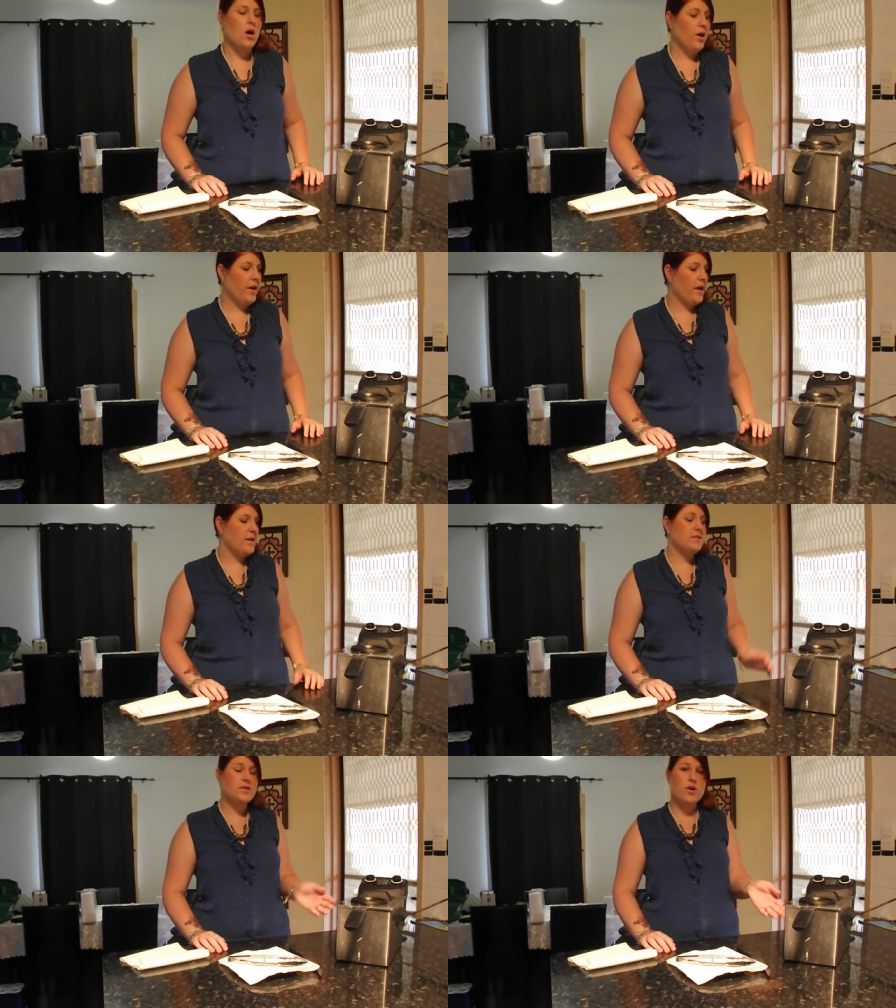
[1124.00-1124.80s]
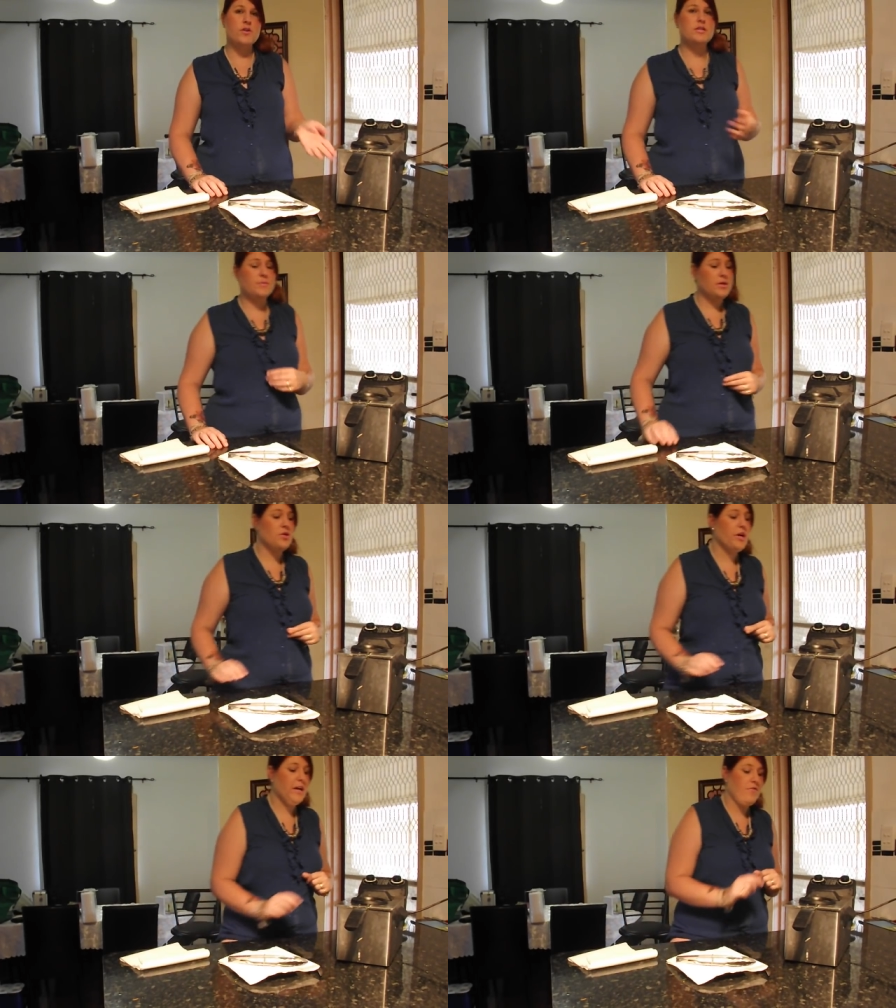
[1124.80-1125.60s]
Okay, so it's been
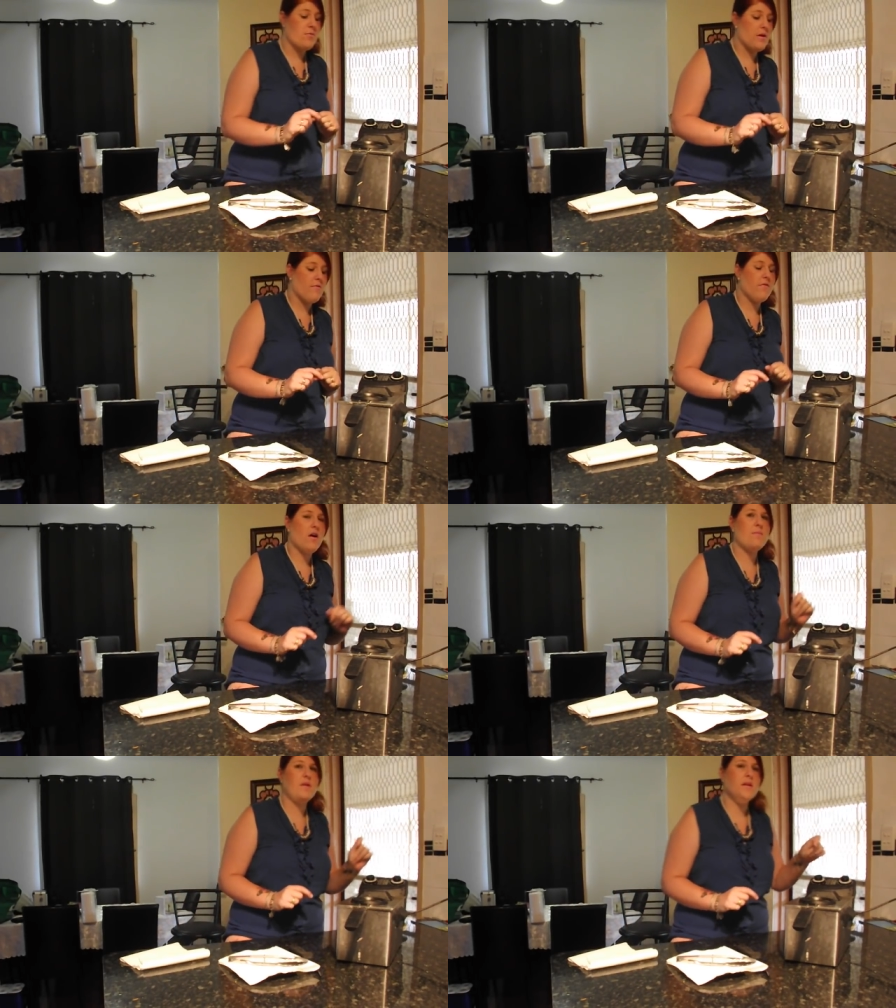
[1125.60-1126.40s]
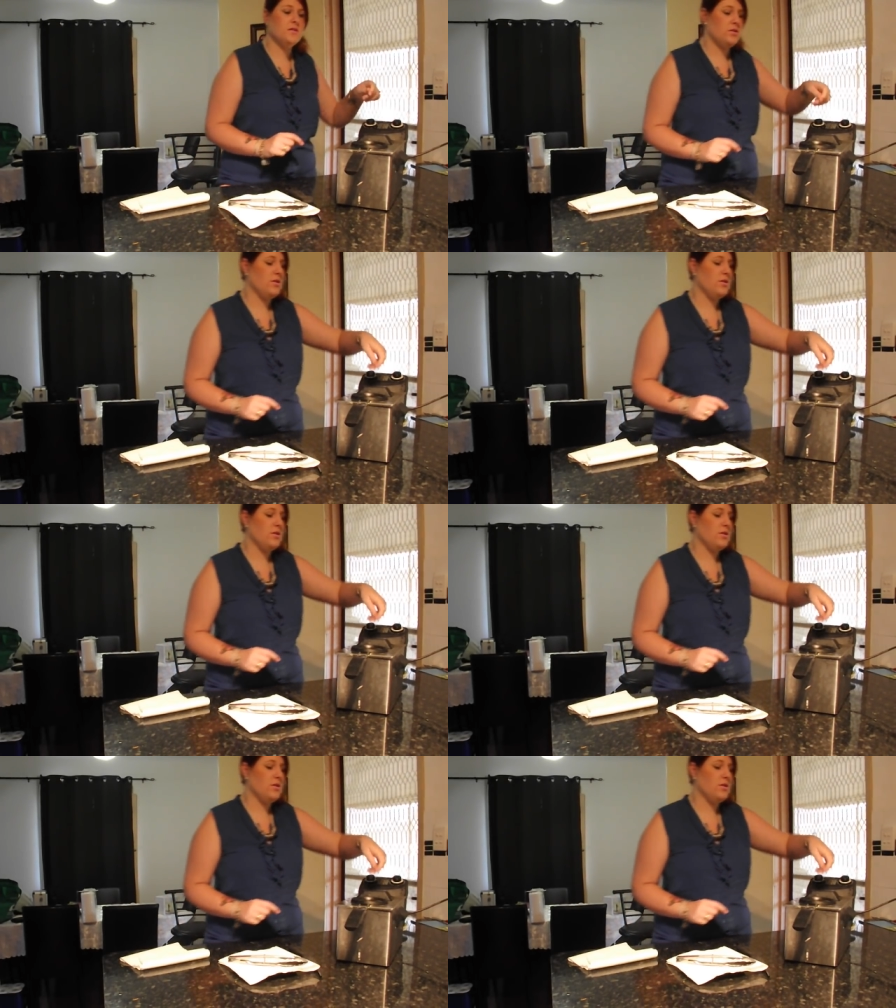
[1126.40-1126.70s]
cooking for about five minutes, so